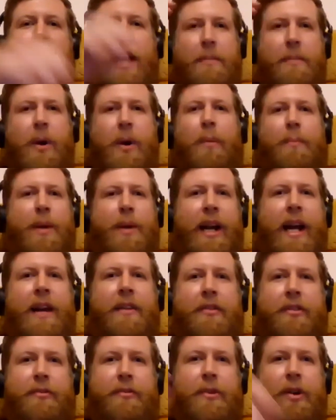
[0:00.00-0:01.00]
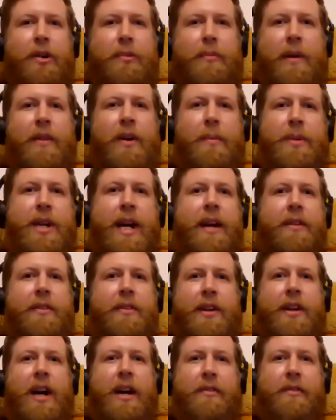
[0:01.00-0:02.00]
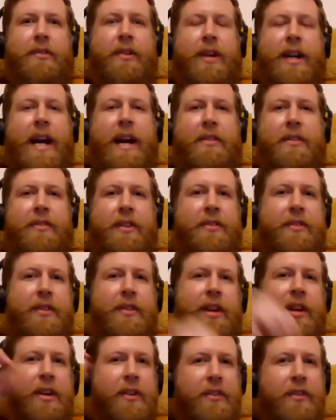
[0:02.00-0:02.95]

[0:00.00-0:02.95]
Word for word: it populates the world with objects it kind of creates this